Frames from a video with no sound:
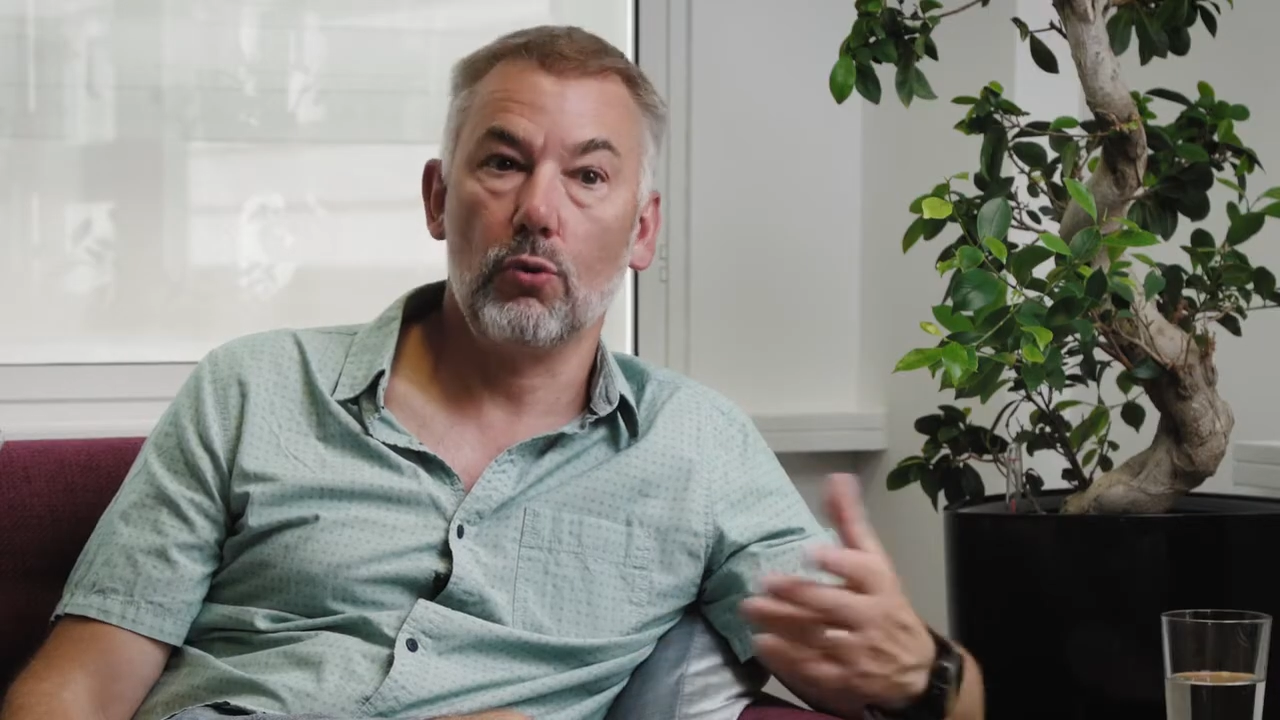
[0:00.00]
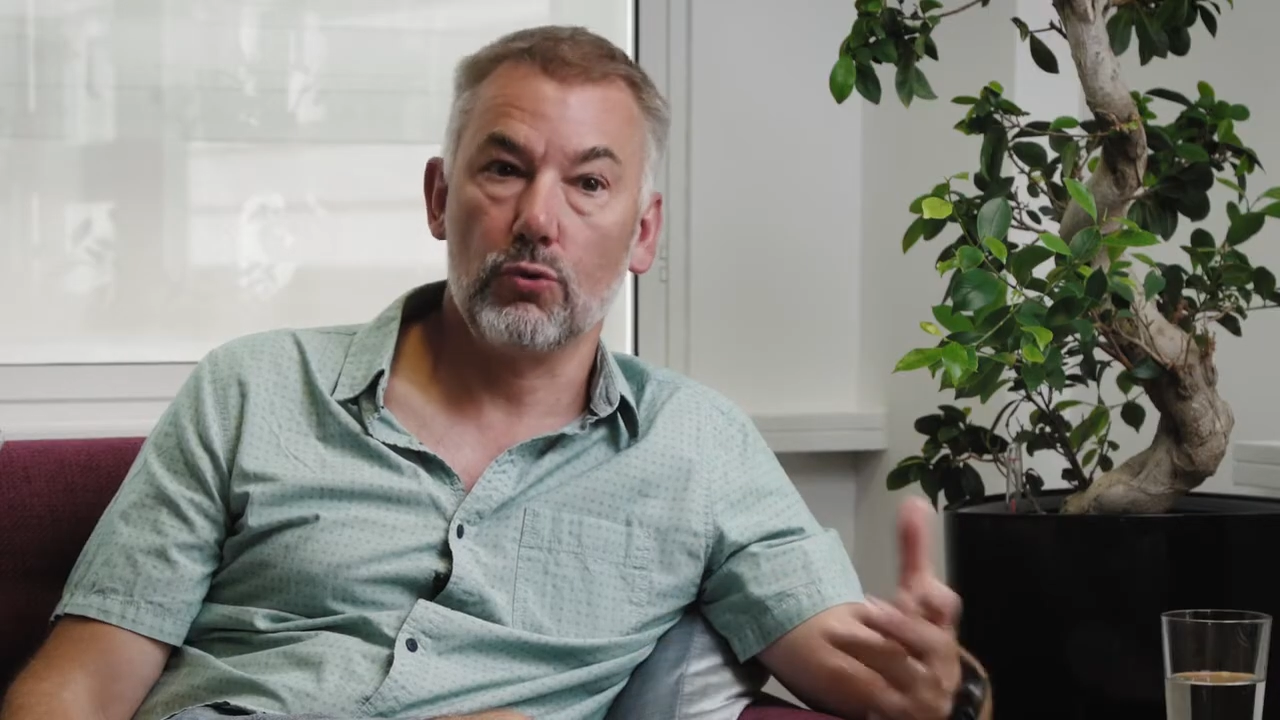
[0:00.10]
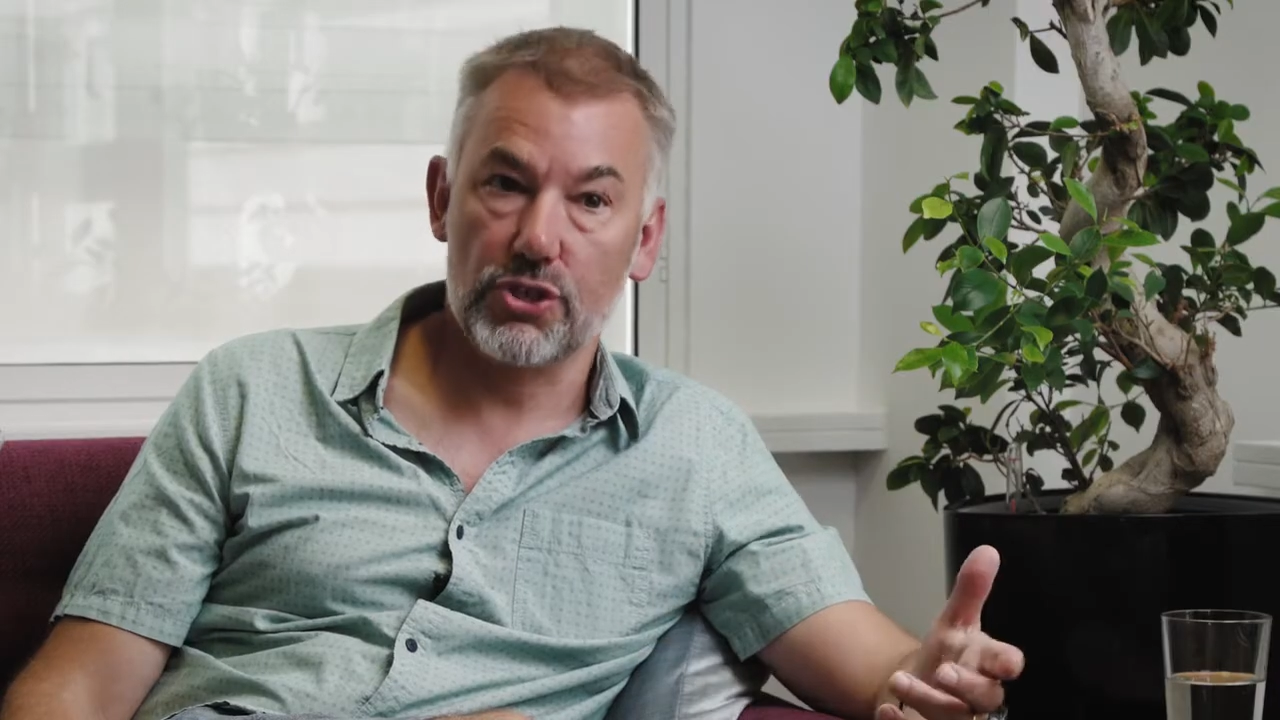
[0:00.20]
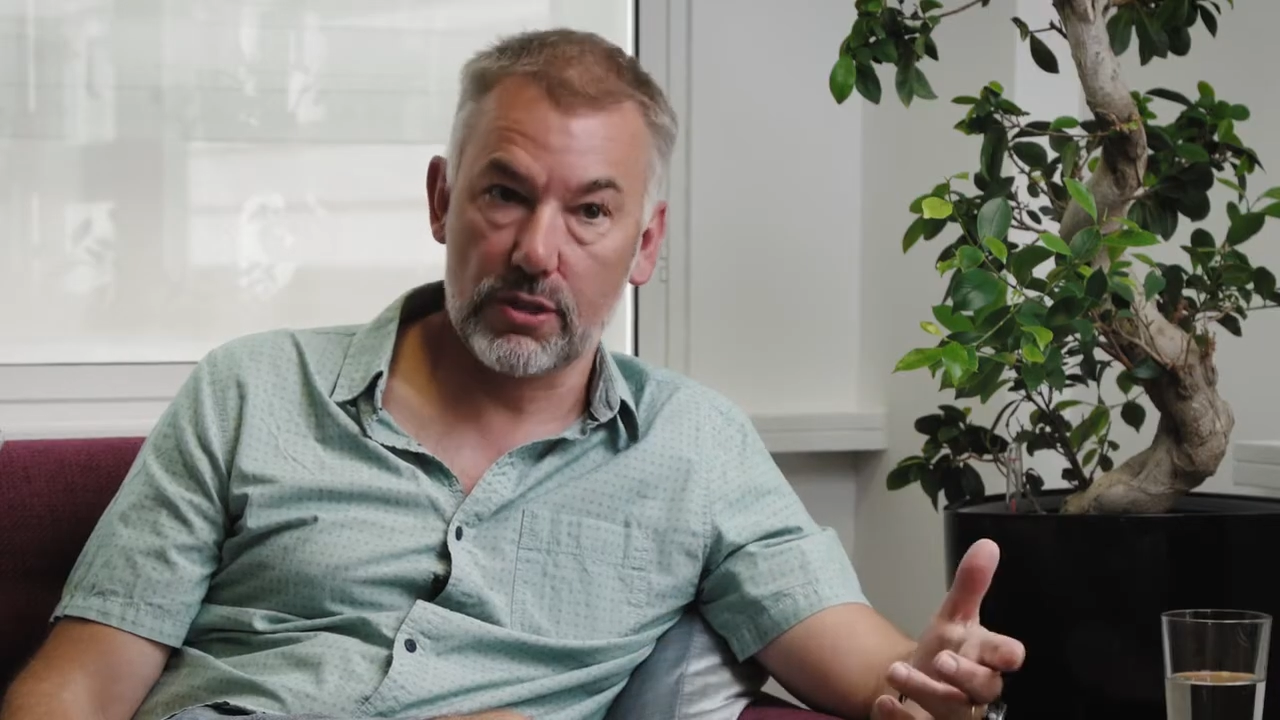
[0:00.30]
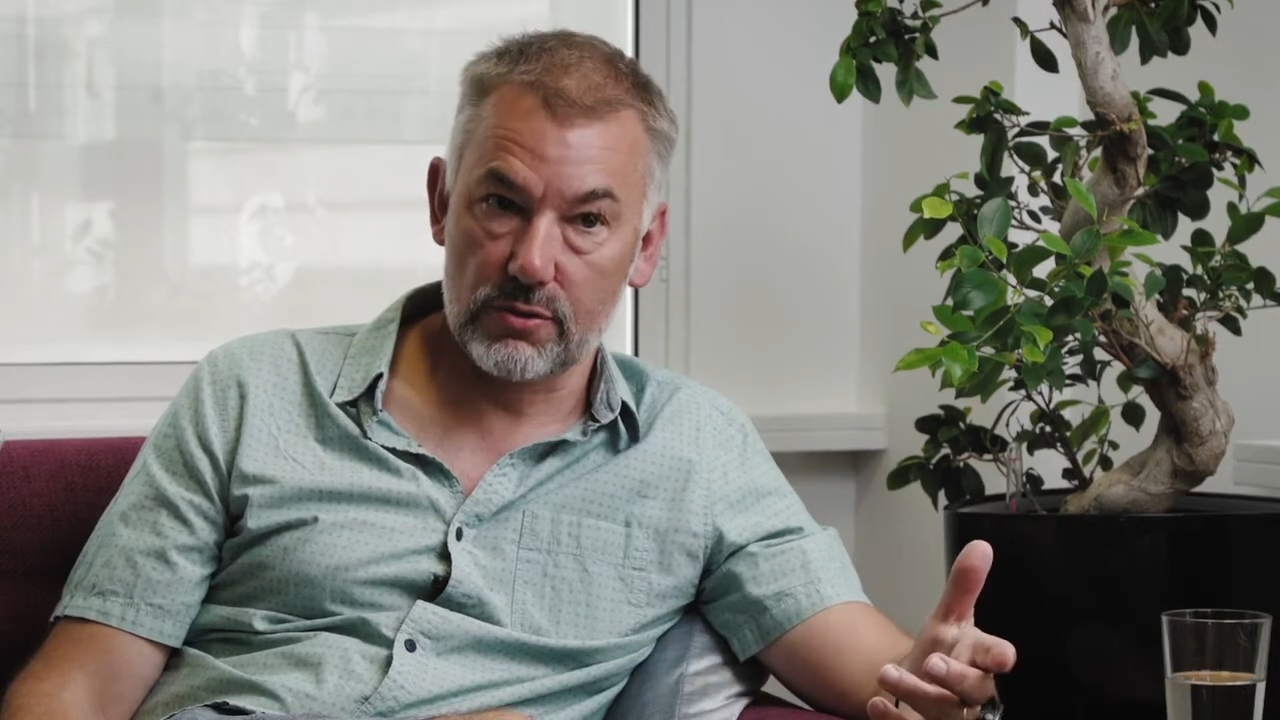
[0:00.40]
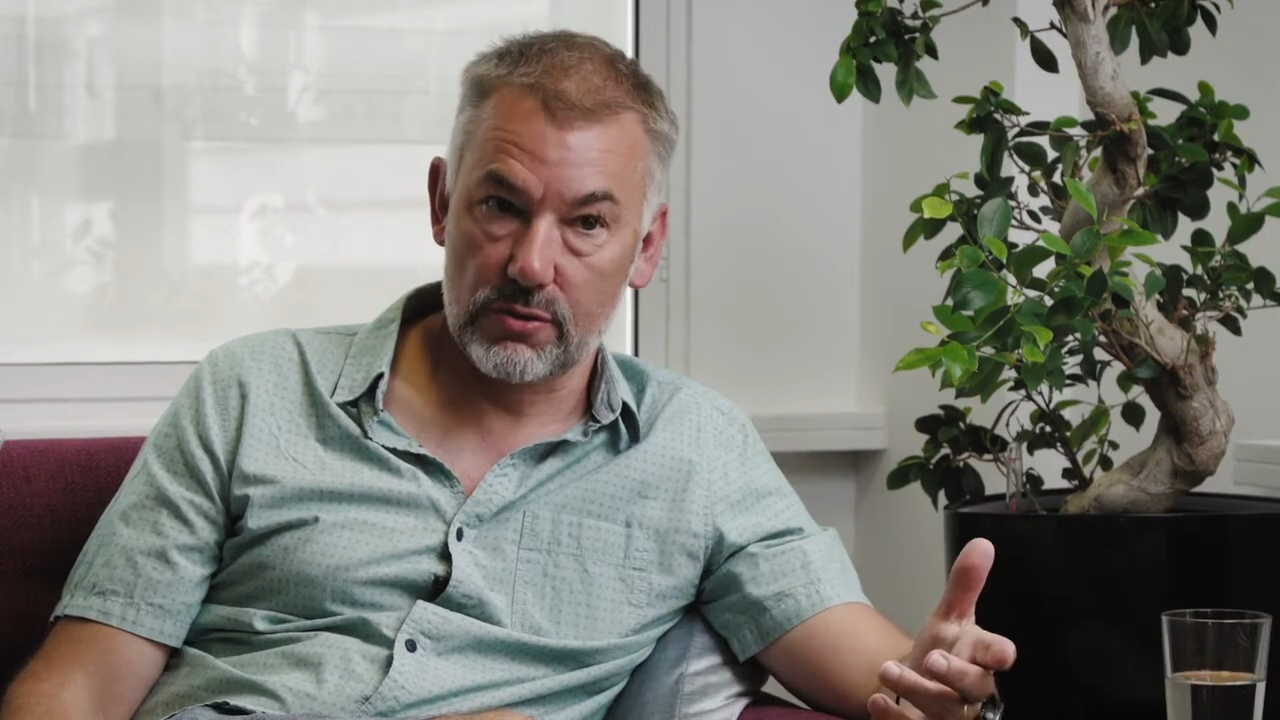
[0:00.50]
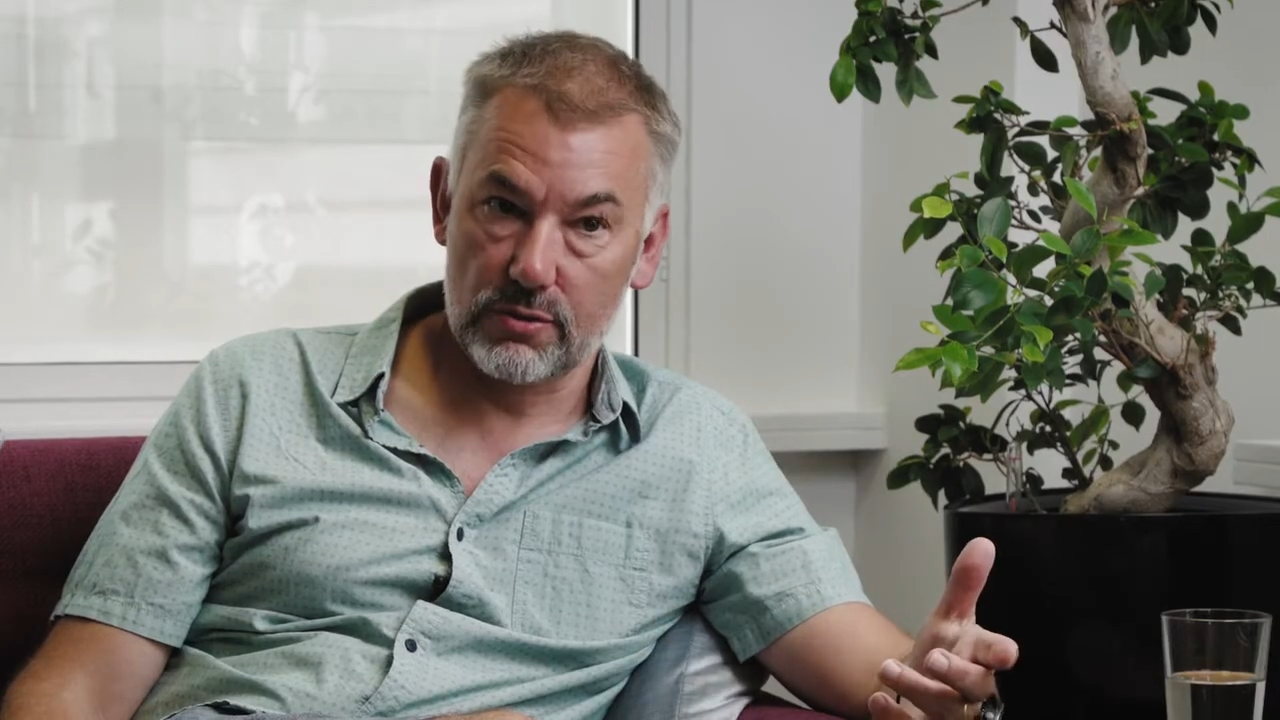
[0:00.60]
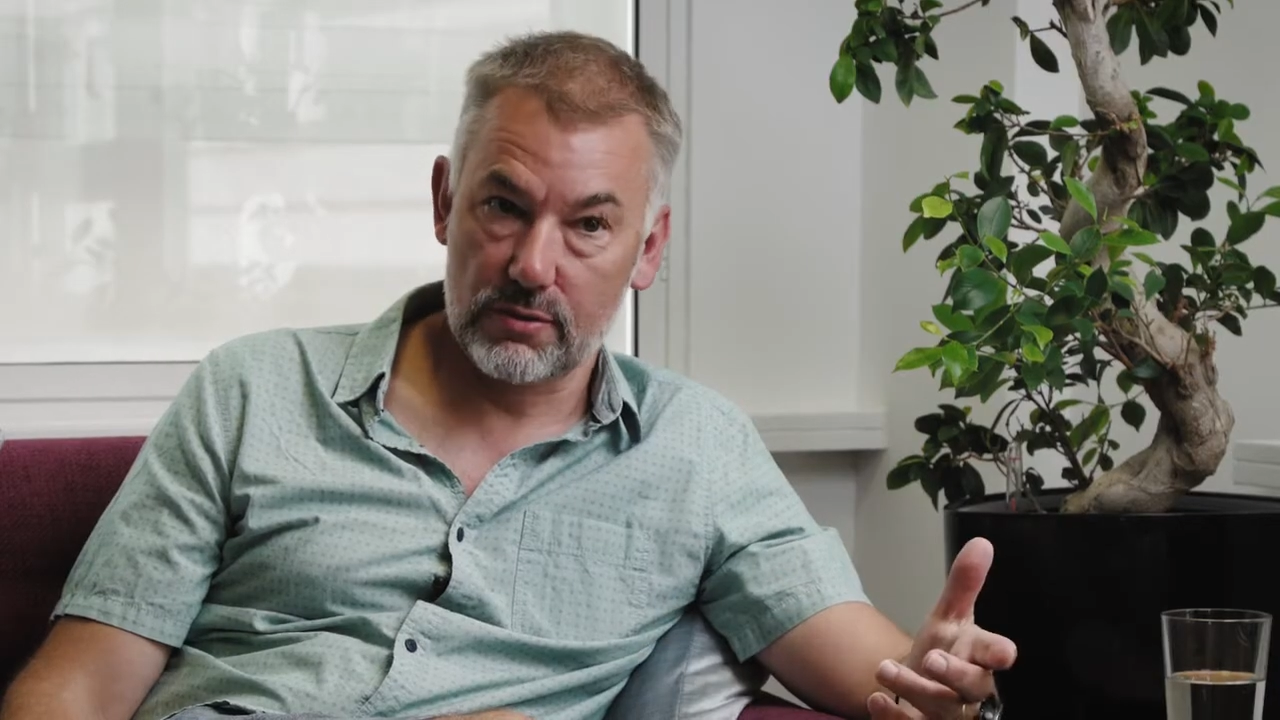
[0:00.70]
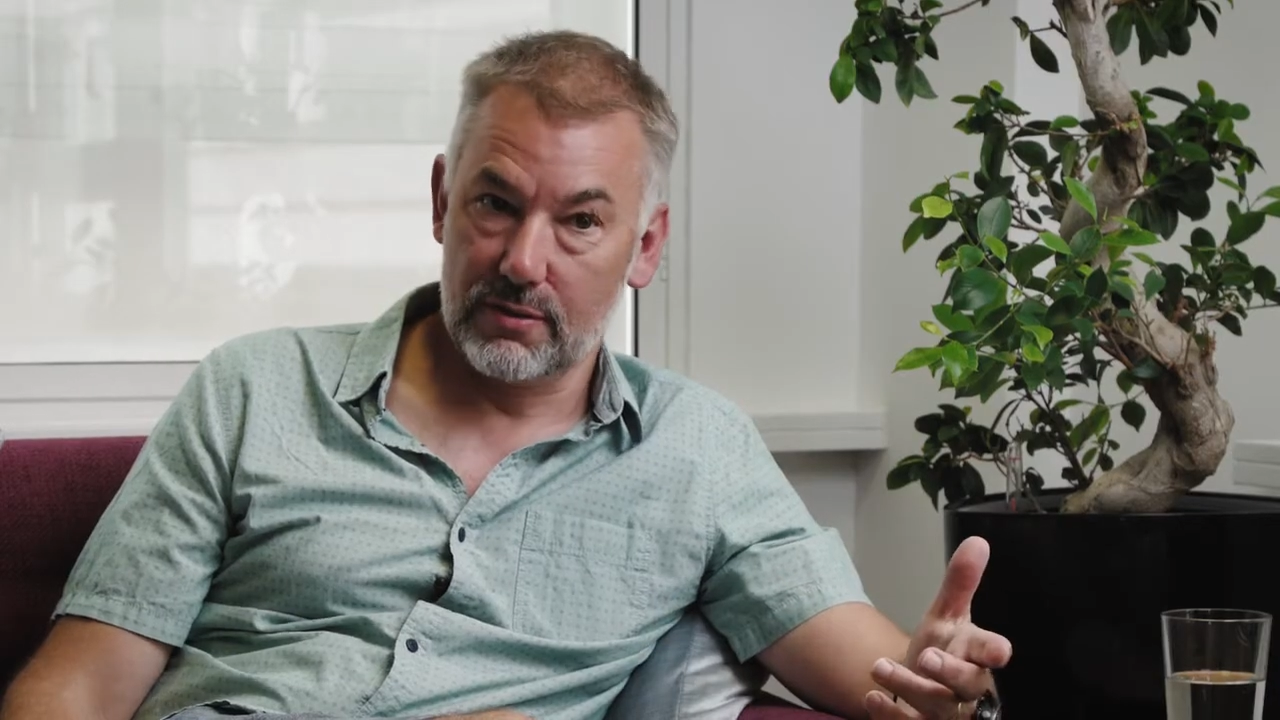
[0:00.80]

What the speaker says: launches,